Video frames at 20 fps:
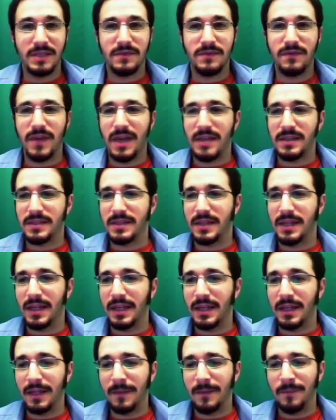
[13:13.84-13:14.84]
is
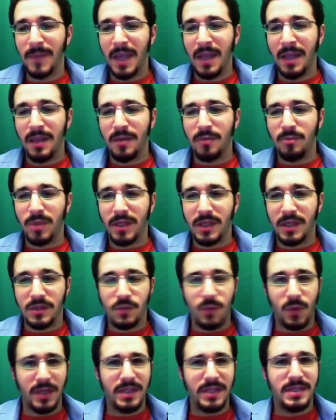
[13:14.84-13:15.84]
fascinating,
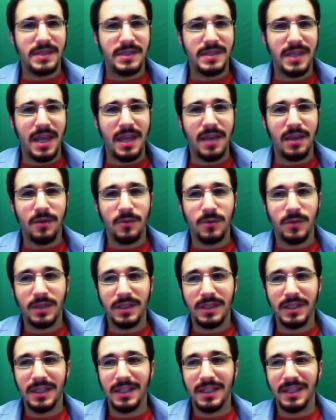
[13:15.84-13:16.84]
because what it's saying
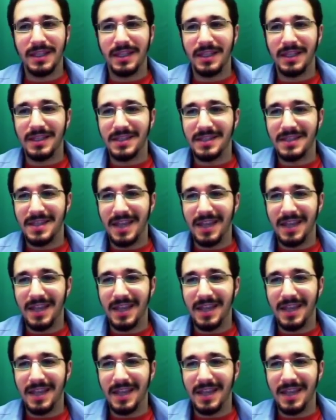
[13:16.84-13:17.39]
really is